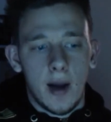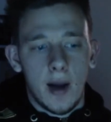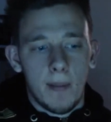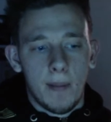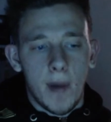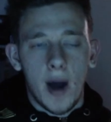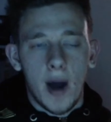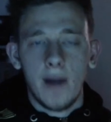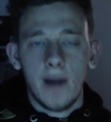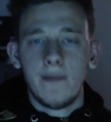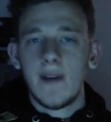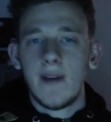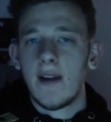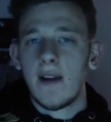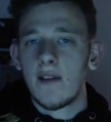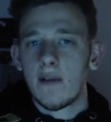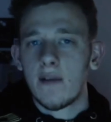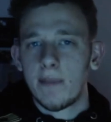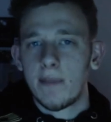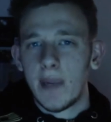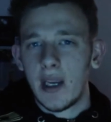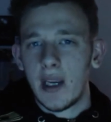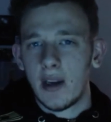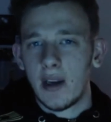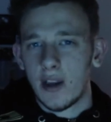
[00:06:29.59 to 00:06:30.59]
I've
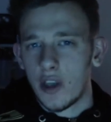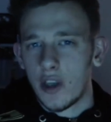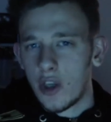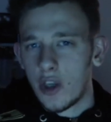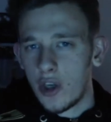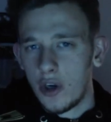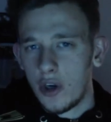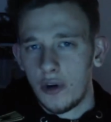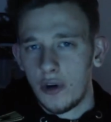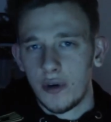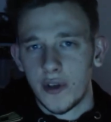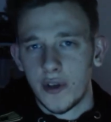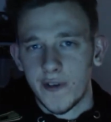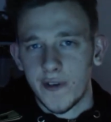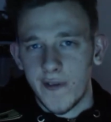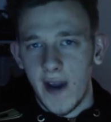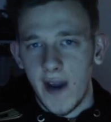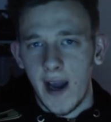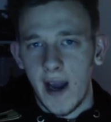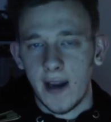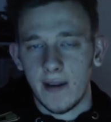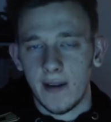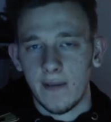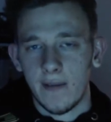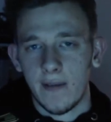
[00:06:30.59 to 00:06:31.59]
never been a huge
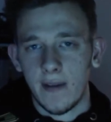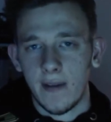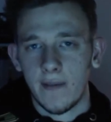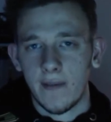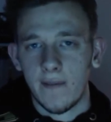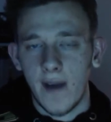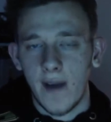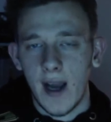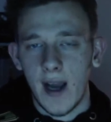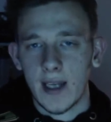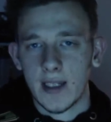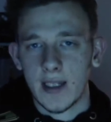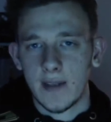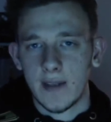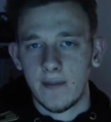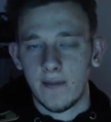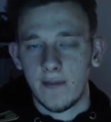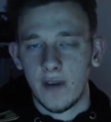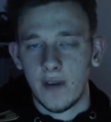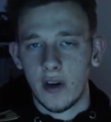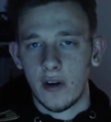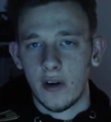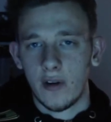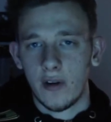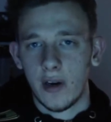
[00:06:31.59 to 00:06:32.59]
fan of the
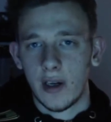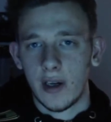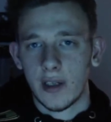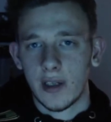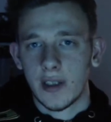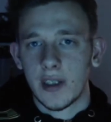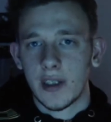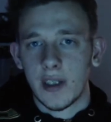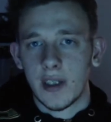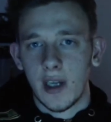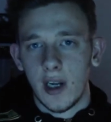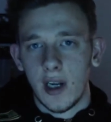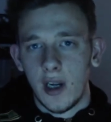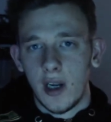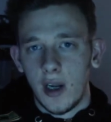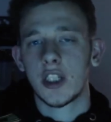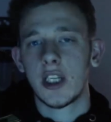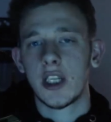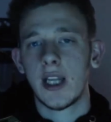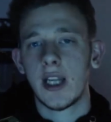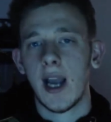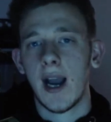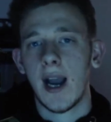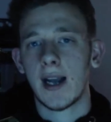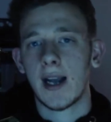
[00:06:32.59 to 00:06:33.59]
Fast and Furious because
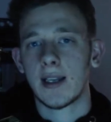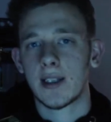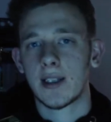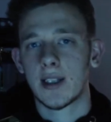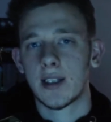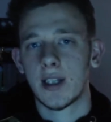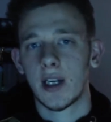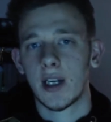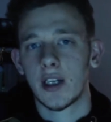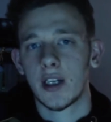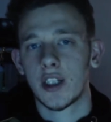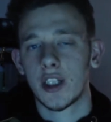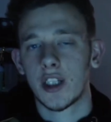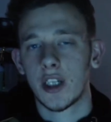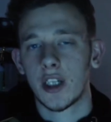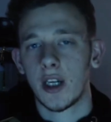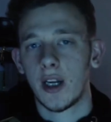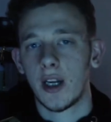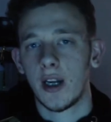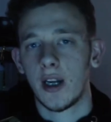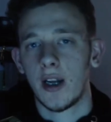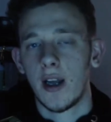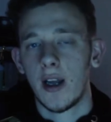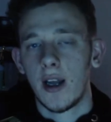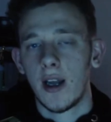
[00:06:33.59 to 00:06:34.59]
she has
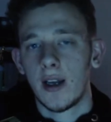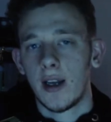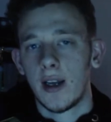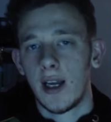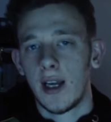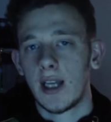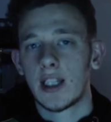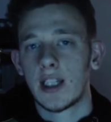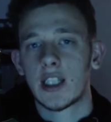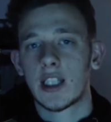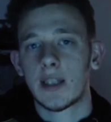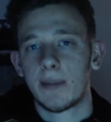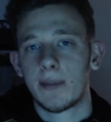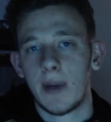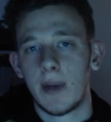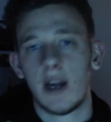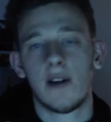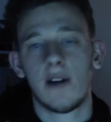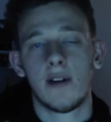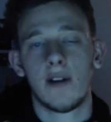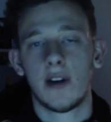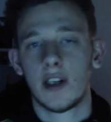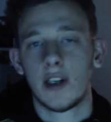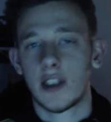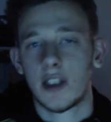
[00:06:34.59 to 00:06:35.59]
such a
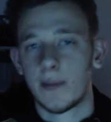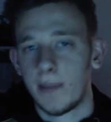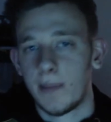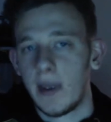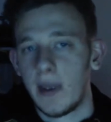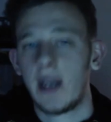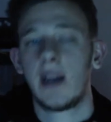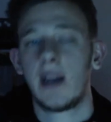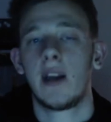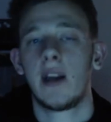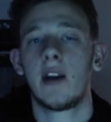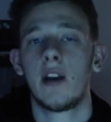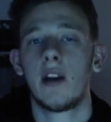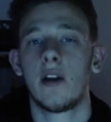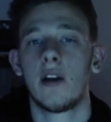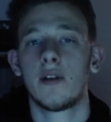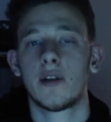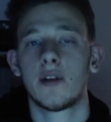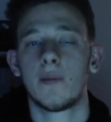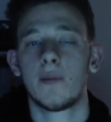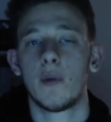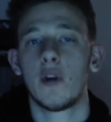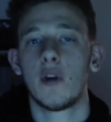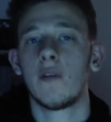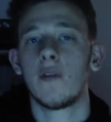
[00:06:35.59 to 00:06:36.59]
experience being in
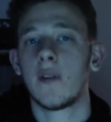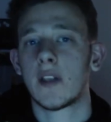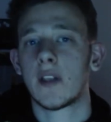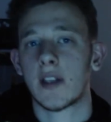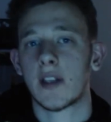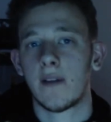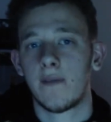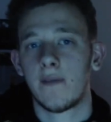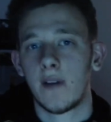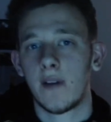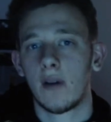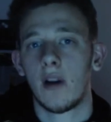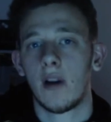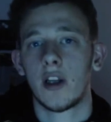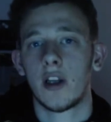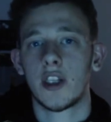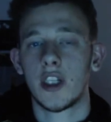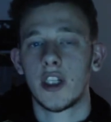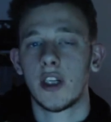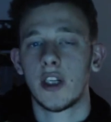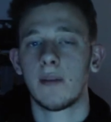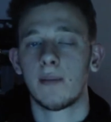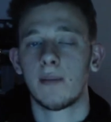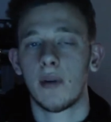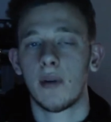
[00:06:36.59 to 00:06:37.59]
those movies. I feel
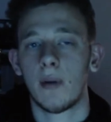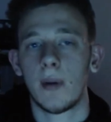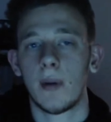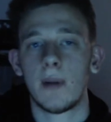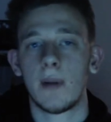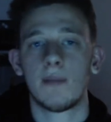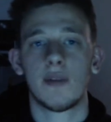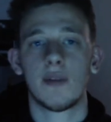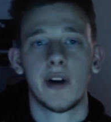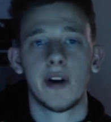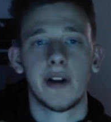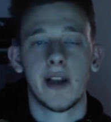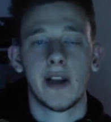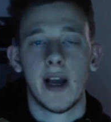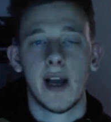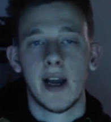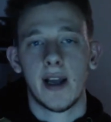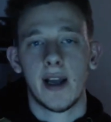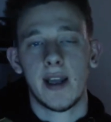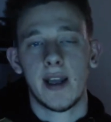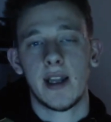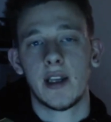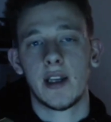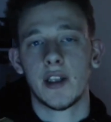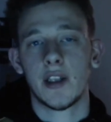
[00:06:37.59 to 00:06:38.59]
like she can probably bring
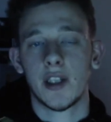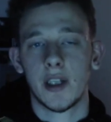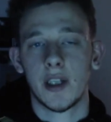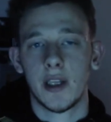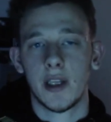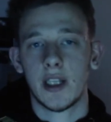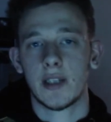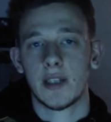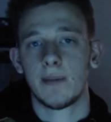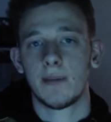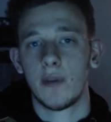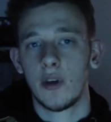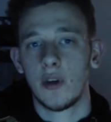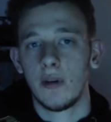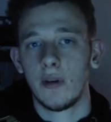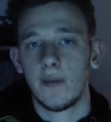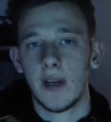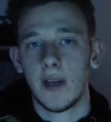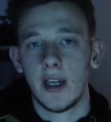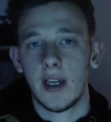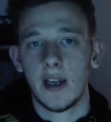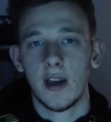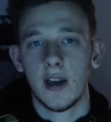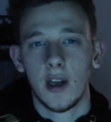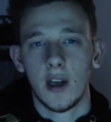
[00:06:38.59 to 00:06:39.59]
that into this
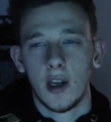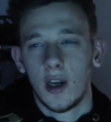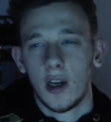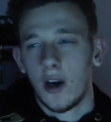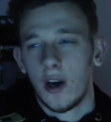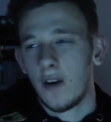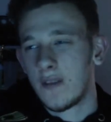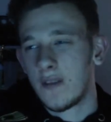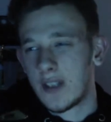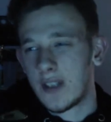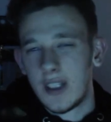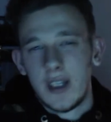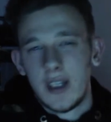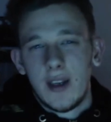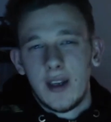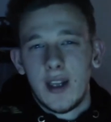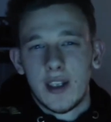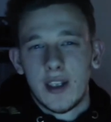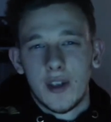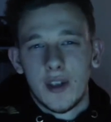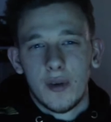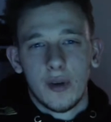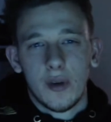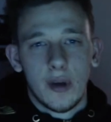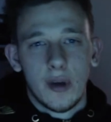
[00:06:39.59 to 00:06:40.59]
movie.
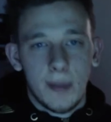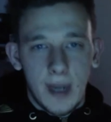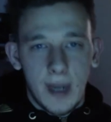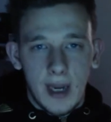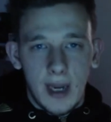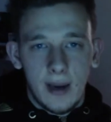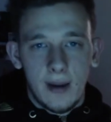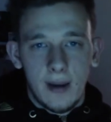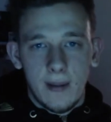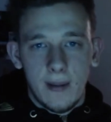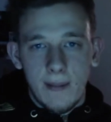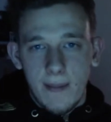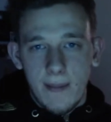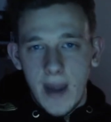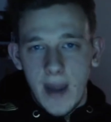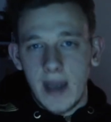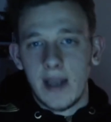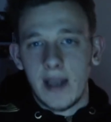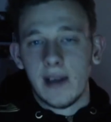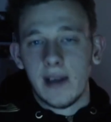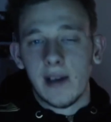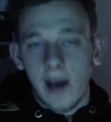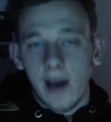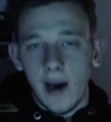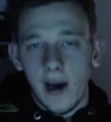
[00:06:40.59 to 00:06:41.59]
Obviously, there's not going to be
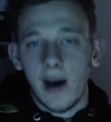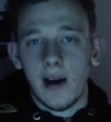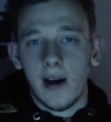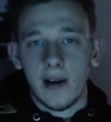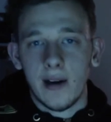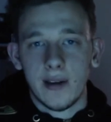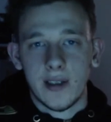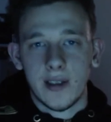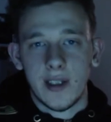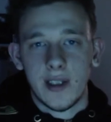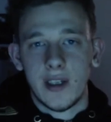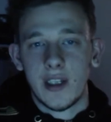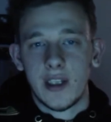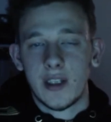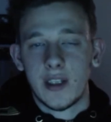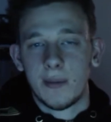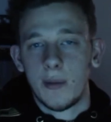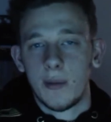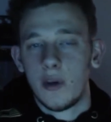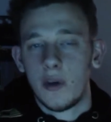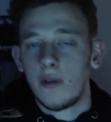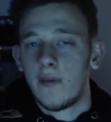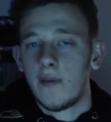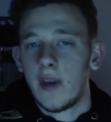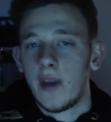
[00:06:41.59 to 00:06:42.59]
many cars in
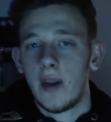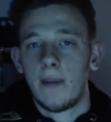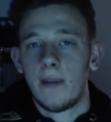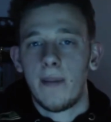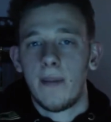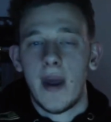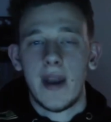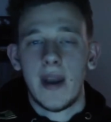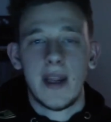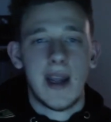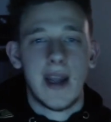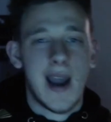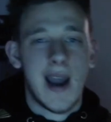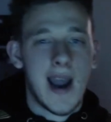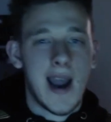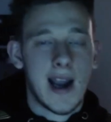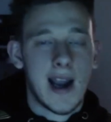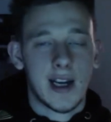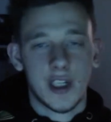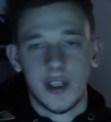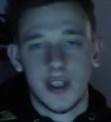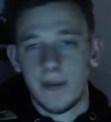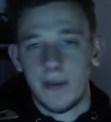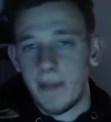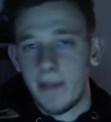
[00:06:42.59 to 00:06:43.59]
this movie and many
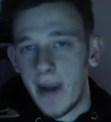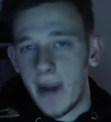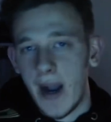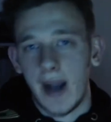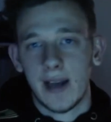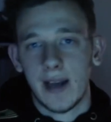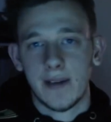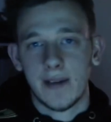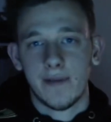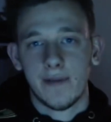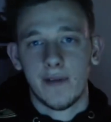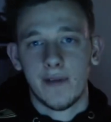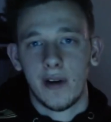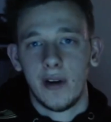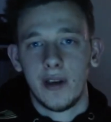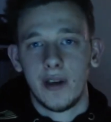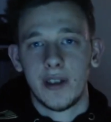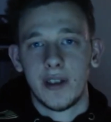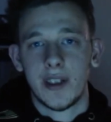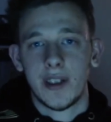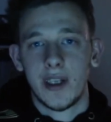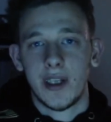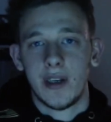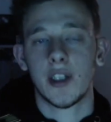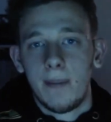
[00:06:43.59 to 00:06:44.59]
action-packed
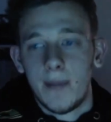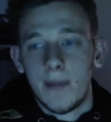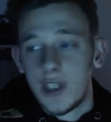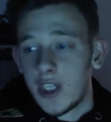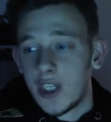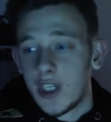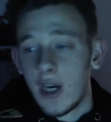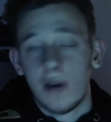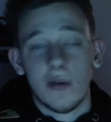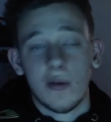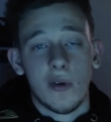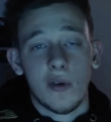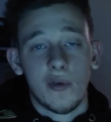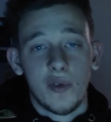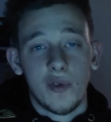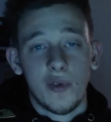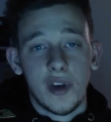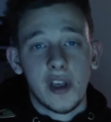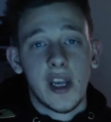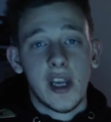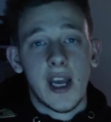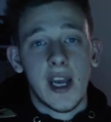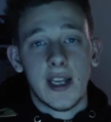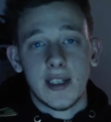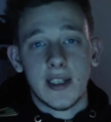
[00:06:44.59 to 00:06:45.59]
thrillers. Michelle
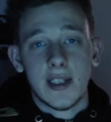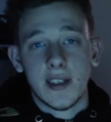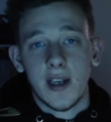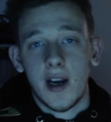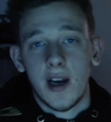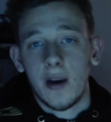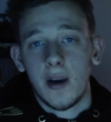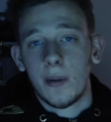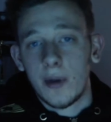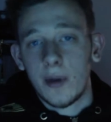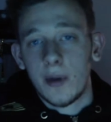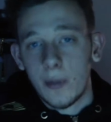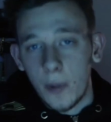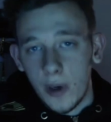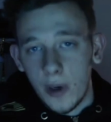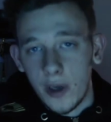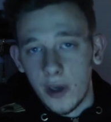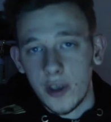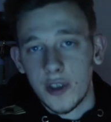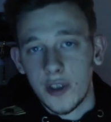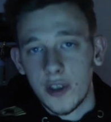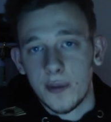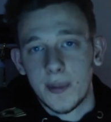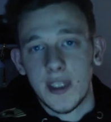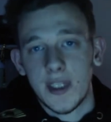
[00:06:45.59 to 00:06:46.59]
Rodriguez, I would
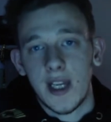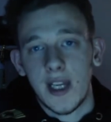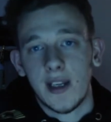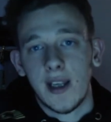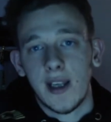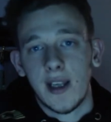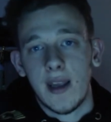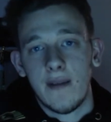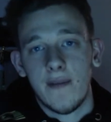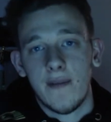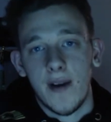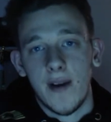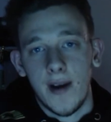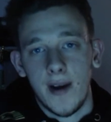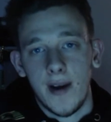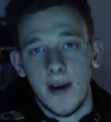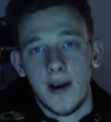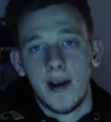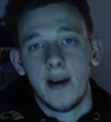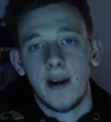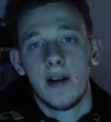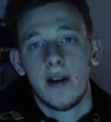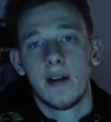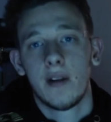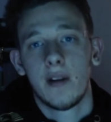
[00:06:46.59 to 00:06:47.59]
100% give
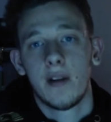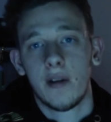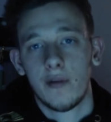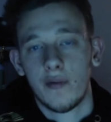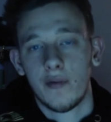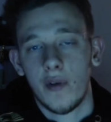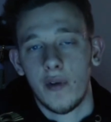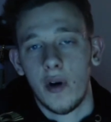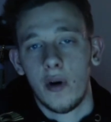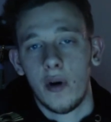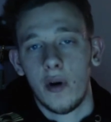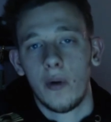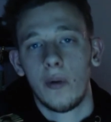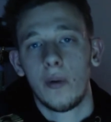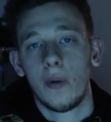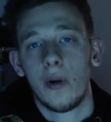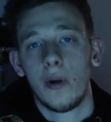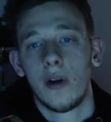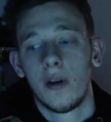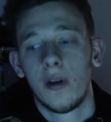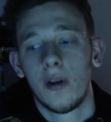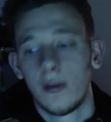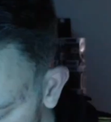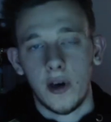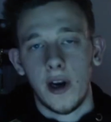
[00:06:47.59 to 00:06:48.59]
her the role.
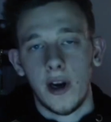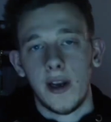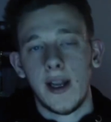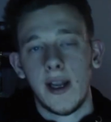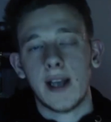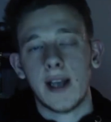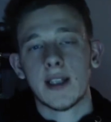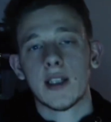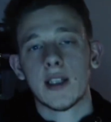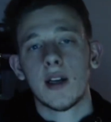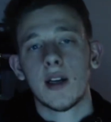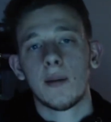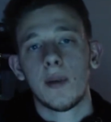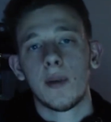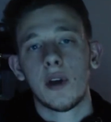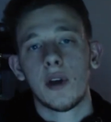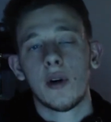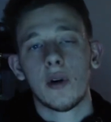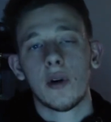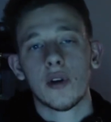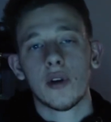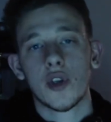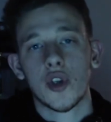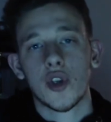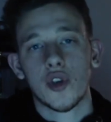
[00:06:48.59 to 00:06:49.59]
Alright, next up
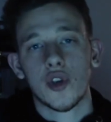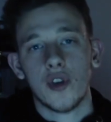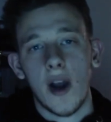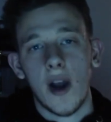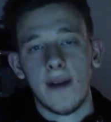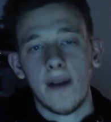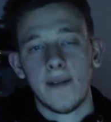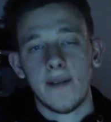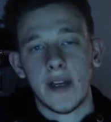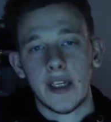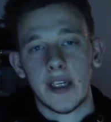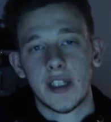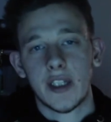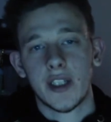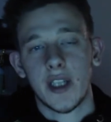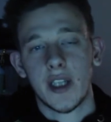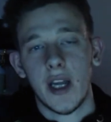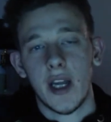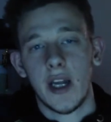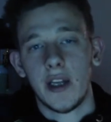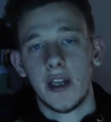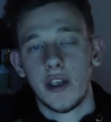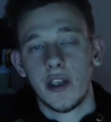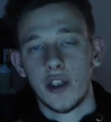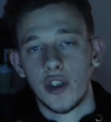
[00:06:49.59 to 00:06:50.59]
we got
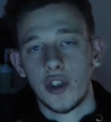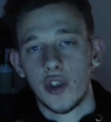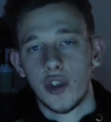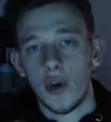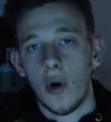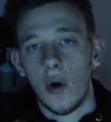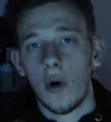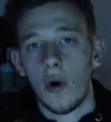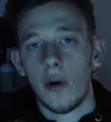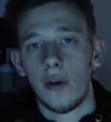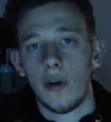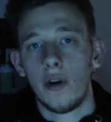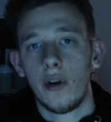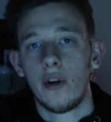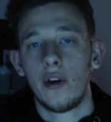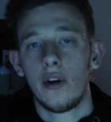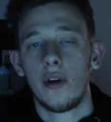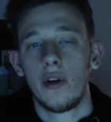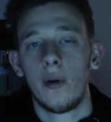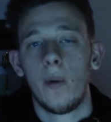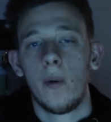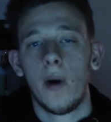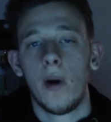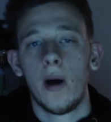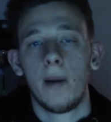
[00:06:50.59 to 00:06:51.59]
Travis and John,
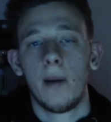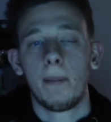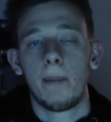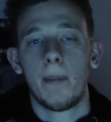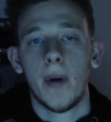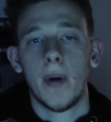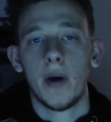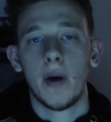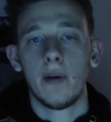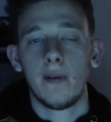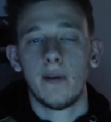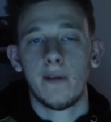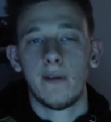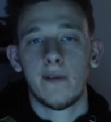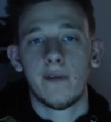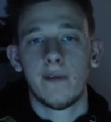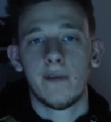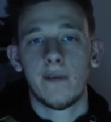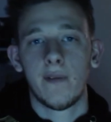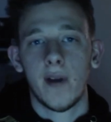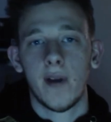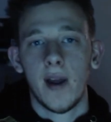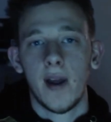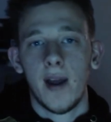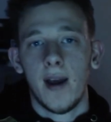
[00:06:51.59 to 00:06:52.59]
who are
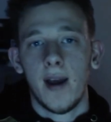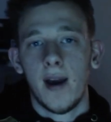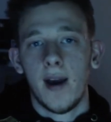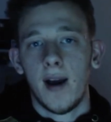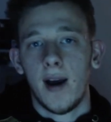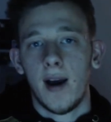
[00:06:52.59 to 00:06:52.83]
both